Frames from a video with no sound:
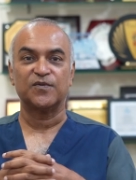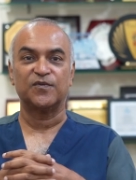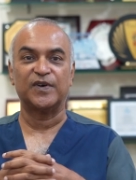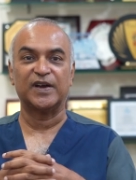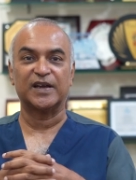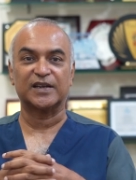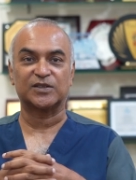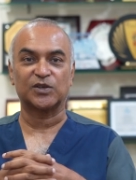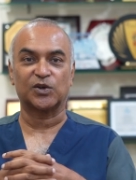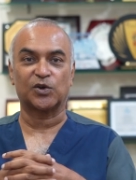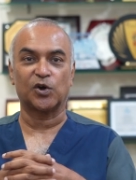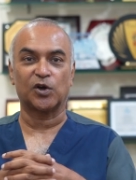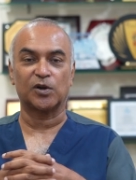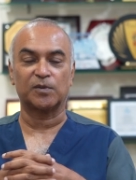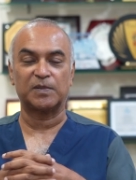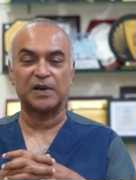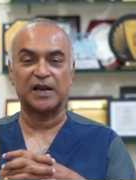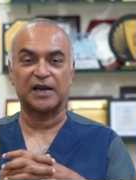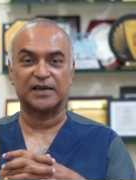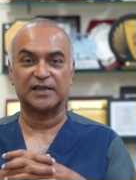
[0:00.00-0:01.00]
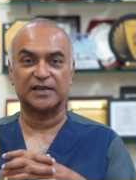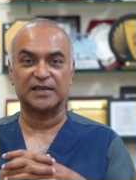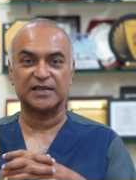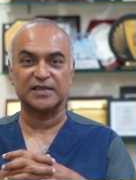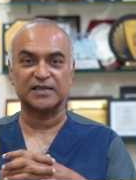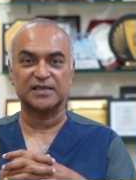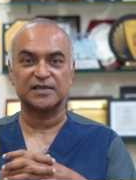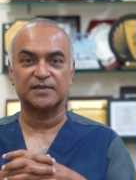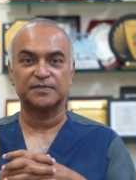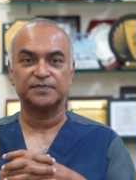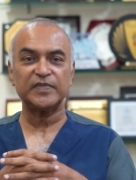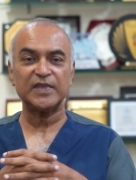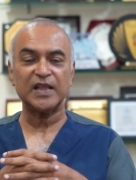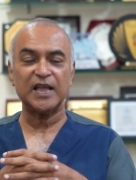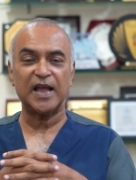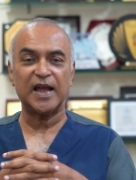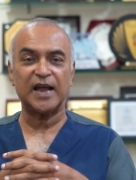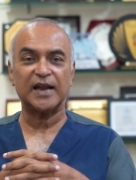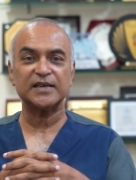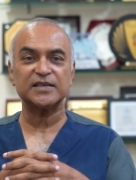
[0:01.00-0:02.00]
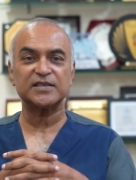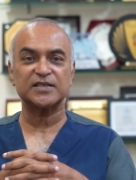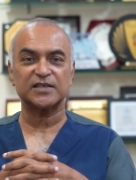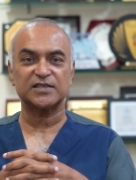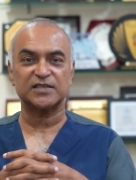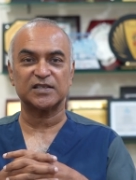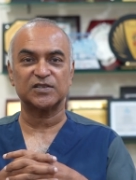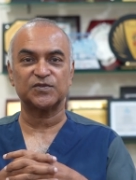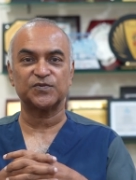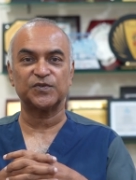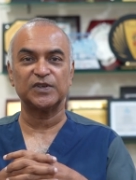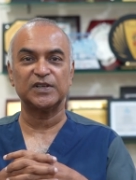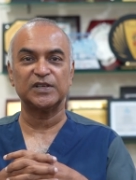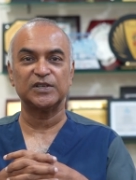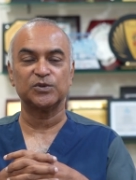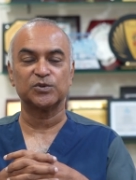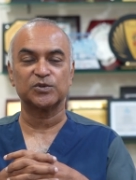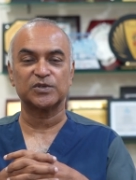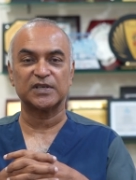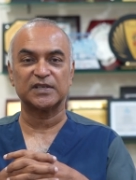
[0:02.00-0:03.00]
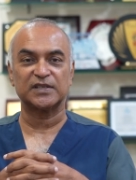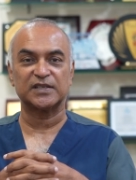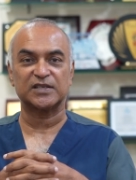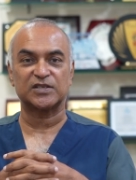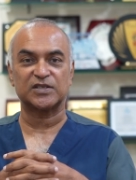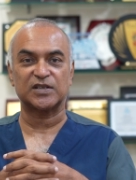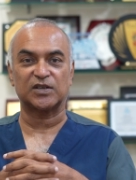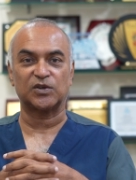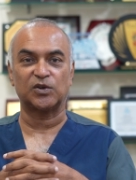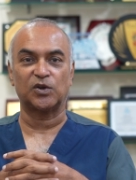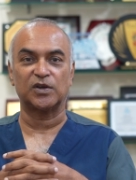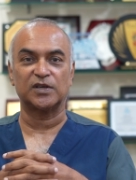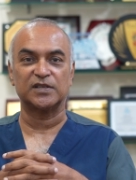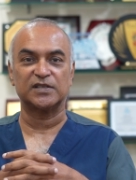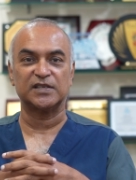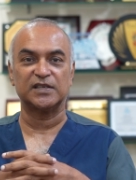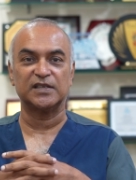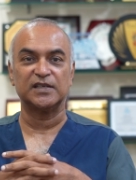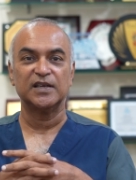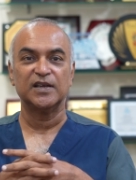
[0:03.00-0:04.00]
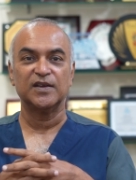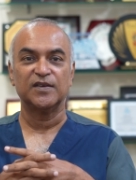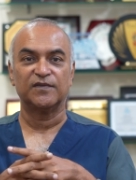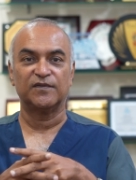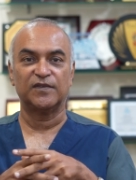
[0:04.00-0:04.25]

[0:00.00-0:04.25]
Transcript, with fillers: where the gallbladder is. And successfully using this technology,